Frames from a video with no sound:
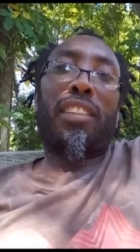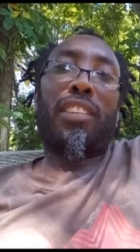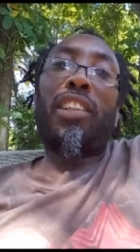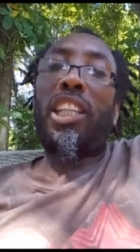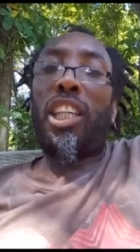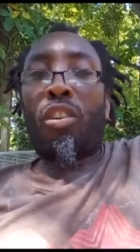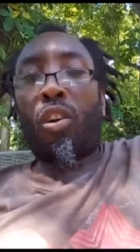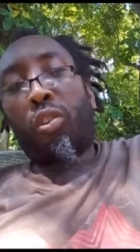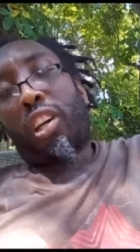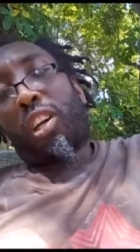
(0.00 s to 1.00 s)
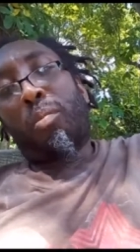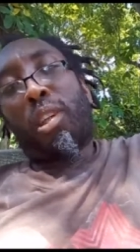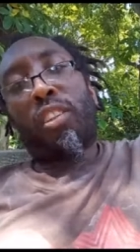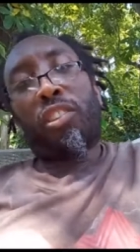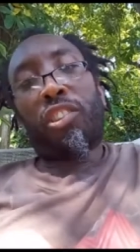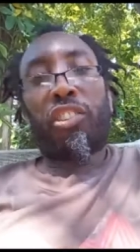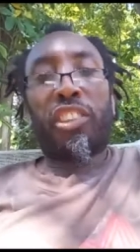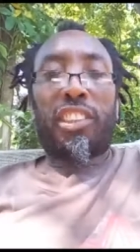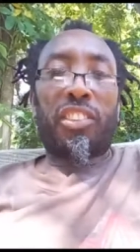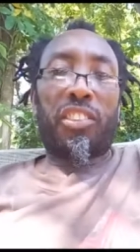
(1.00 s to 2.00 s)
So here oh you're gonna make your
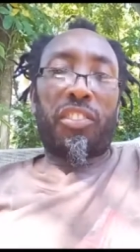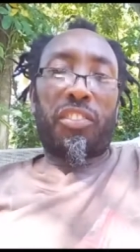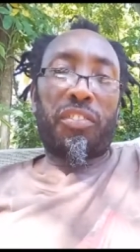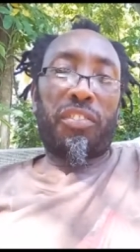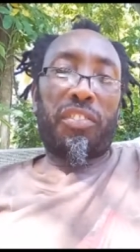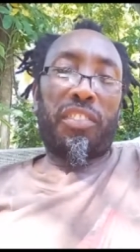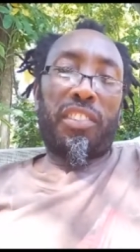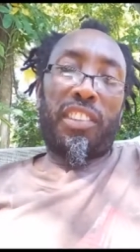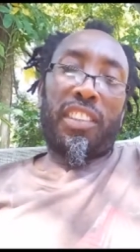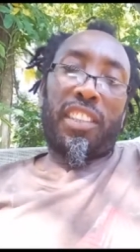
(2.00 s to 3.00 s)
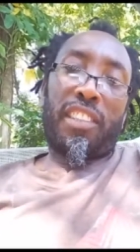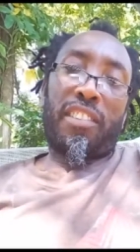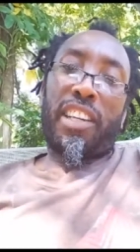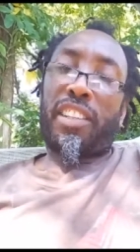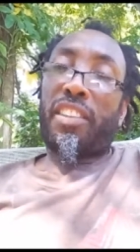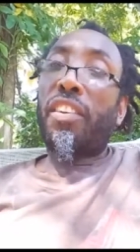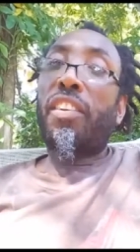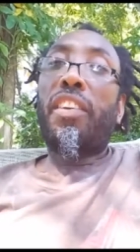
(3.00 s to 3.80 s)
drinks now. Alright